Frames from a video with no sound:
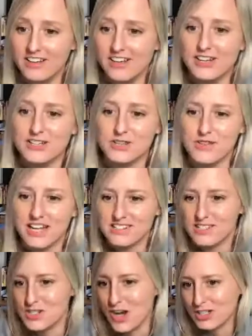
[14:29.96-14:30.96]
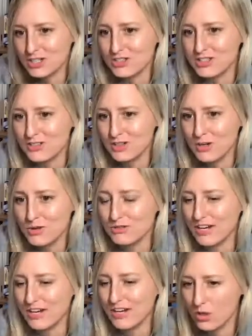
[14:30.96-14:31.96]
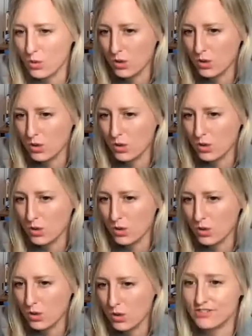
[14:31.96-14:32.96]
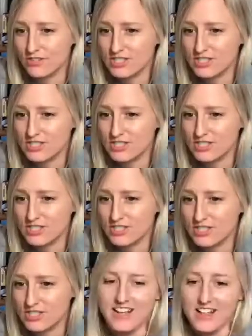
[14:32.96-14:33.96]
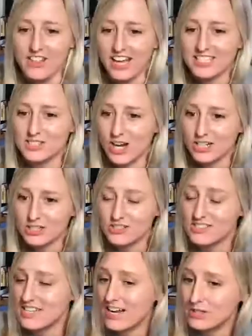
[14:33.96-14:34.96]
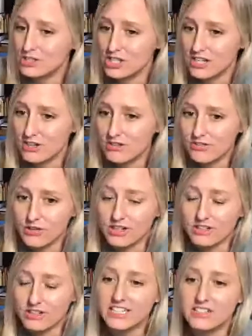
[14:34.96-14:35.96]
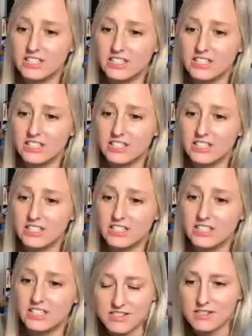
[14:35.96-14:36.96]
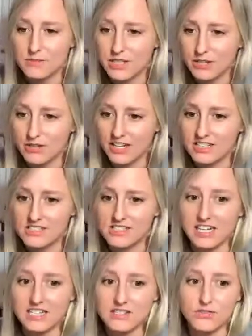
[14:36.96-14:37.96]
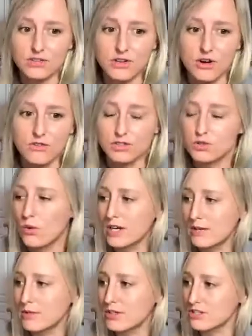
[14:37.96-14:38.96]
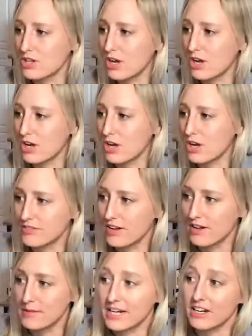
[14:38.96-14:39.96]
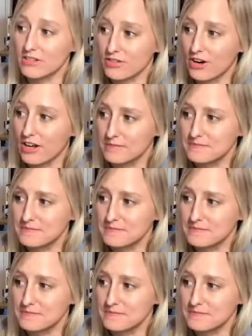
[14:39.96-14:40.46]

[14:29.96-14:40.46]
So that's the doctor in the lower right-hand corner, that really large vertex. That doctor is now in jail for illegally using the Medicare system in the United States for over $20 million of Medicare fraud.